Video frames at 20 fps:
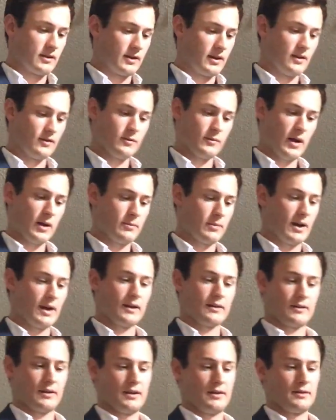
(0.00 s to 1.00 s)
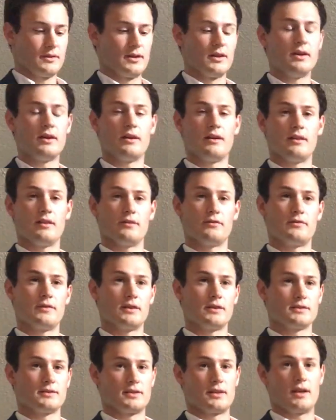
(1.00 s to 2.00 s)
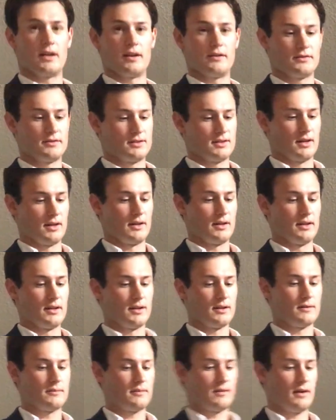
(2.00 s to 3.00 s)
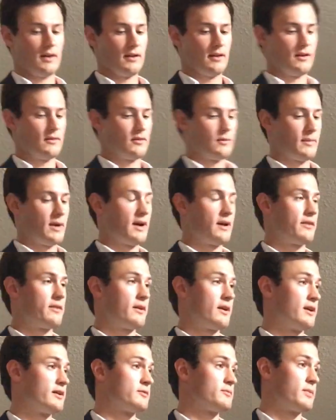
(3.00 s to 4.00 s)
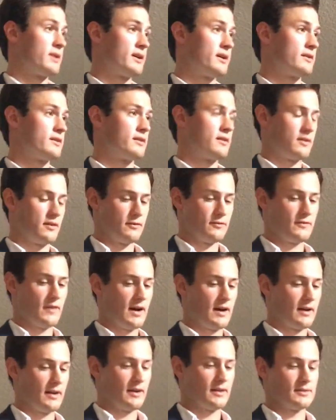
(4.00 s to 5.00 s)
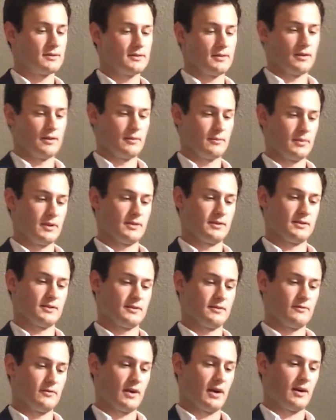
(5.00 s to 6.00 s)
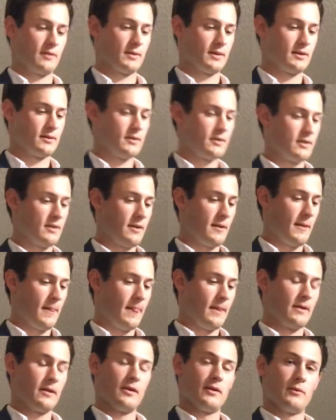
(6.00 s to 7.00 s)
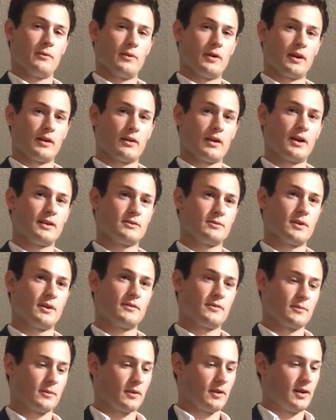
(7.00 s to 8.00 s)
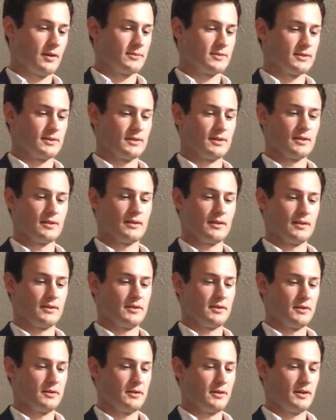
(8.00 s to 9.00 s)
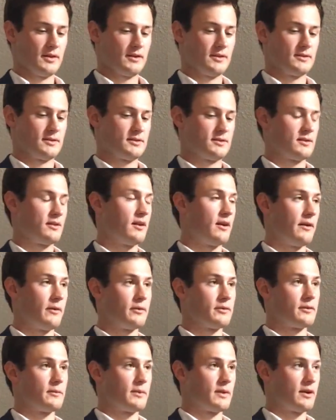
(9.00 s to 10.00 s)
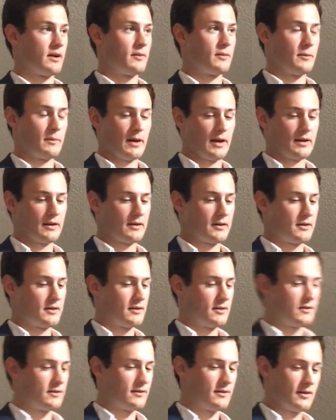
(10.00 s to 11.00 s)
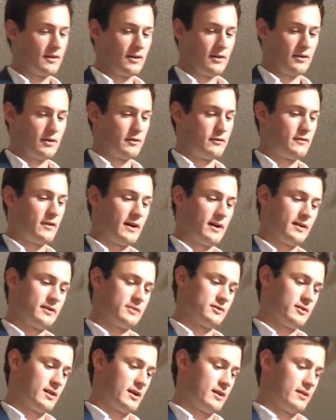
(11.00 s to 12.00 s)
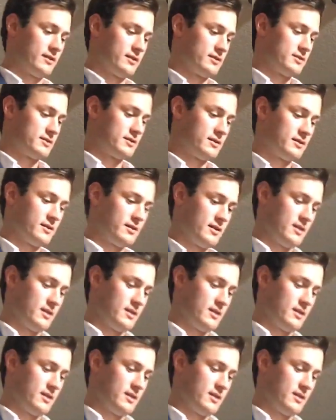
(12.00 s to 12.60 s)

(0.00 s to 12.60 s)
Given my background in the fields that I have studied, I love the math aspect of finance in the business environment. When I graduate from Clemson in 2 years, I want to become a banker or a financial analyst.